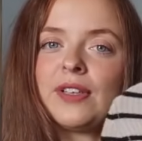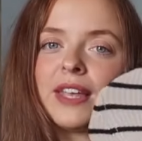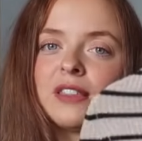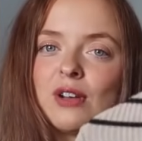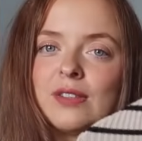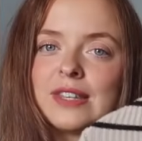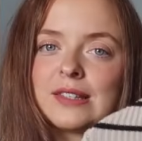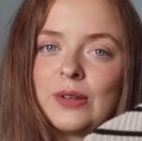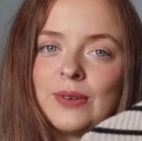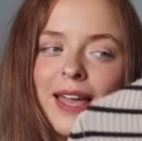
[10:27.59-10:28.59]
you can throw this
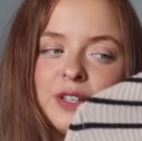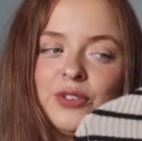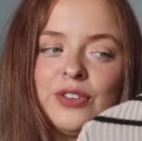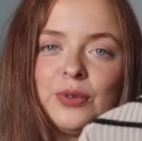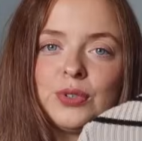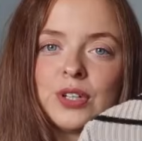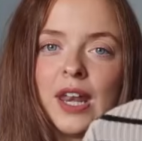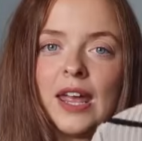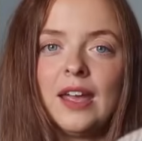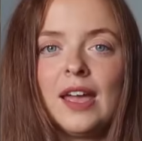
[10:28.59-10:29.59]
on and you'll feel good
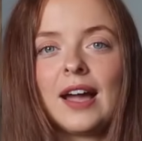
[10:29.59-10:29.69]
in it.